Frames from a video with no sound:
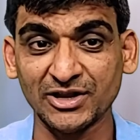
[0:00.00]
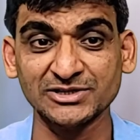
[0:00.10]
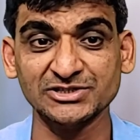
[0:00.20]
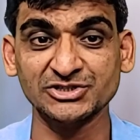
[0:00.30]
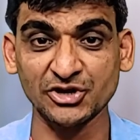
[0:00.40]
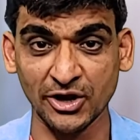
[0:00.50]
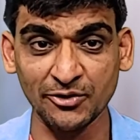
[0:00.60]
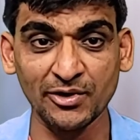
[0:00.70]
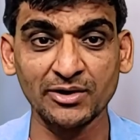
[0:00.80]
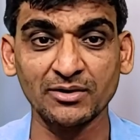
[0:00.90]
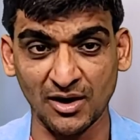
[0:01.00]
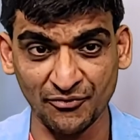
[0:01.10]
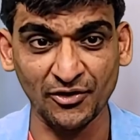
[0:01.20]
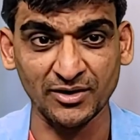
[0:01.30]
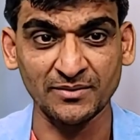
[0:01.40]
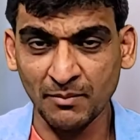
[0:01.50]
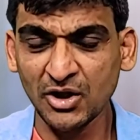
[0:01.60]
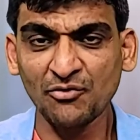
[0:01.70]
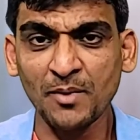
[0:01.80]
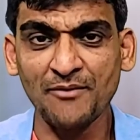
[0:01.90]
a genuine effort.
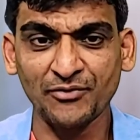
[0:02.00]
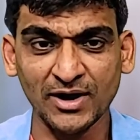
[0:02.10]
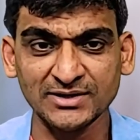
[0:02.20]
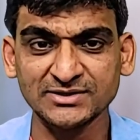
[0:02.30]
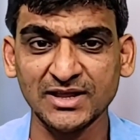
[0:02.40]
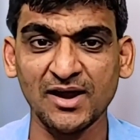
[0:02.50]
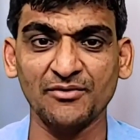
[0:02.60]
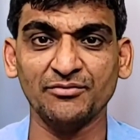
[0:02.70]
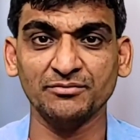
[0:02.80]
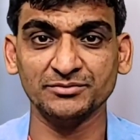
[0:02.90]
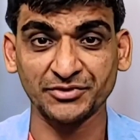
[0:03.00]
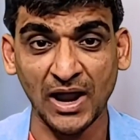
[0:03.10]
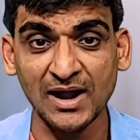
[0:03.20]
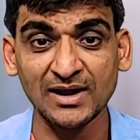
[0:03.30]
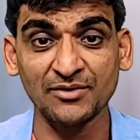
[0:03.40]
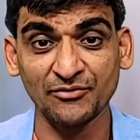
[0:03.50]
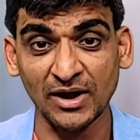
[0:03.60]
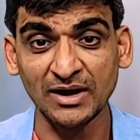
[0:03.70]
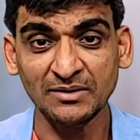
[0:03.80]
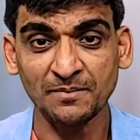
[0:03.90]
Many of my friends, they have tried and
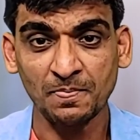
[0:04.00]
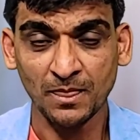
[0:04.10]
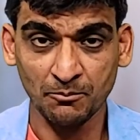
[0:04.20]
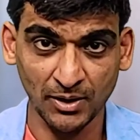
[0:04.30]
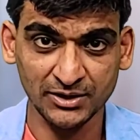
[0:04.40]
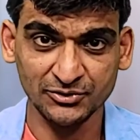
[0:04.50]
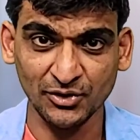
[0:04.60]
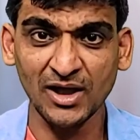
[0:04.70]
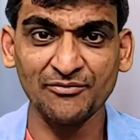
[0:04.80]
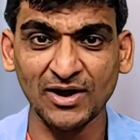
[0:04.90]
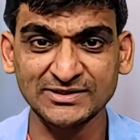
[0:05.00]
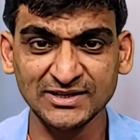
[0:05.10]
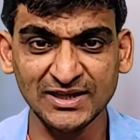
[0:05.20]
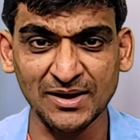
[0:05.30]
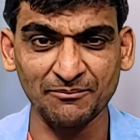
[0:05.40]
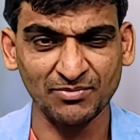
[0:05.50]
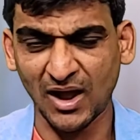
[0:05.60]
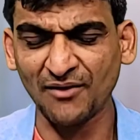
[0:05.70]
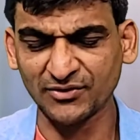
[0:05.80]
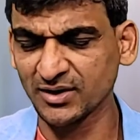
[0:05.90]
failed. But today, if I see them
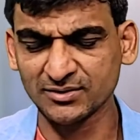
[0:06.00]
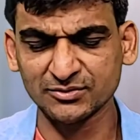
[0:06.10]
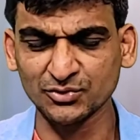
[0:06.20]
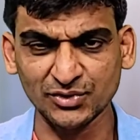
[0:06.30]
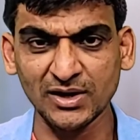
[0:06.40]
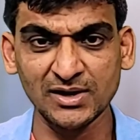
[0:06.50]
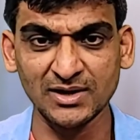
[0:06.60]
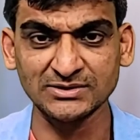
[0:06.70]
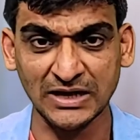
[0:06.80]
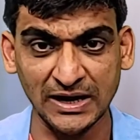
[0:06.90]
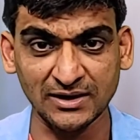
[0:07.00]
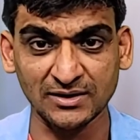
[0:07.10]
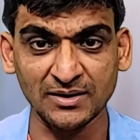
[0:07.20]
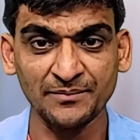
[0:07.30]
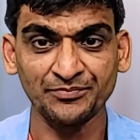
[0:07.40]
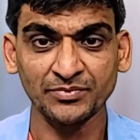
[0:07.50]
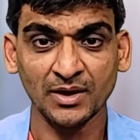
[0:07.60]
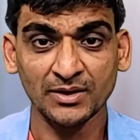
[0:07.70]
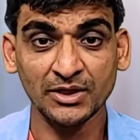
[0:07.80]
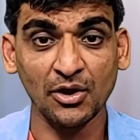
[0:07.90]
after 2-3 years later,
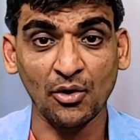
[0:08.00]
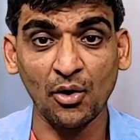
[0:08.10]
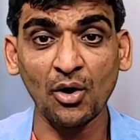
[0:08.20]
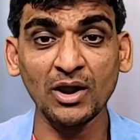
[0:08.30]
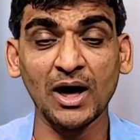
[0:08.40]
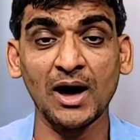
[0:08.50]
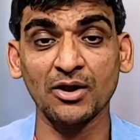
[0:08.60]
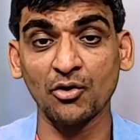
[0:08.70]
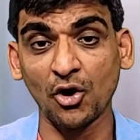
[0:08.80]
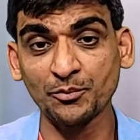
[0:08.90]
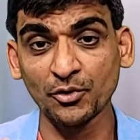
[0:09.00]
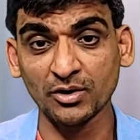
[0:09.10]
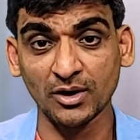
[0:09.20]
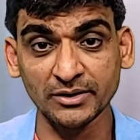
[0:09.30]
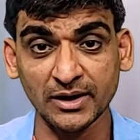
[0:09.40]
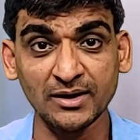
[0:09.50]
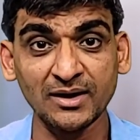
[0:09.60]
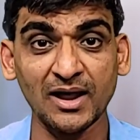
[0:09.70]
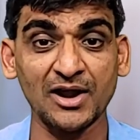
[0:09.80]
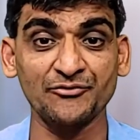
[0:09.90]
they all are a lot more
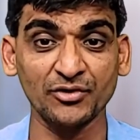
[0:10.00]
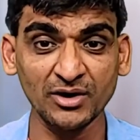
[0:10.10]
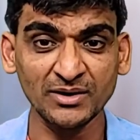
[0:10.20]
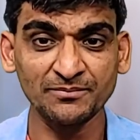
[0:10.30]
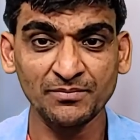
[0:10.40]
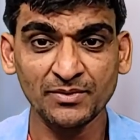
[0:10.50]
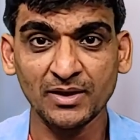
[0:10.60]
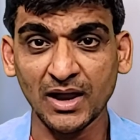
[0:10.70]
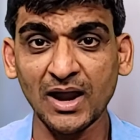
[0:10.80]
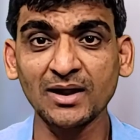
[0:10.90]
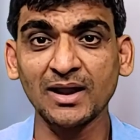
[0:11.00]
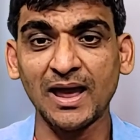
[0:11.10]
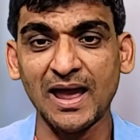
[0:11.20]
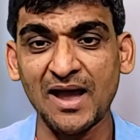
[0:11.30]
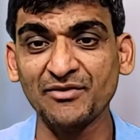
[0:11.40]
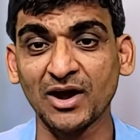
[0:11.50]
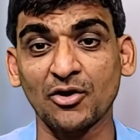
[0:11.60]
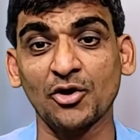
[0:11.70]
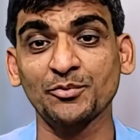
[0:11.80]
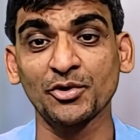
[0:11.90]
content at work and having a
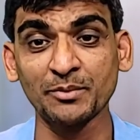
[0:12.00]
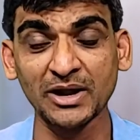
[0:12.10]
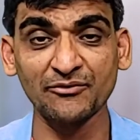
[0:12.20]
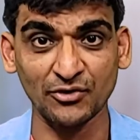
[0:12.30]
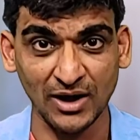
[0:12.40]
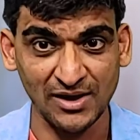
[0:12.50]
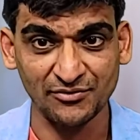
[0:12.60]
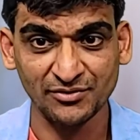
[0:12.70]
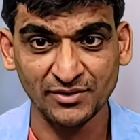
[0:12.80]
lot more meaningful life.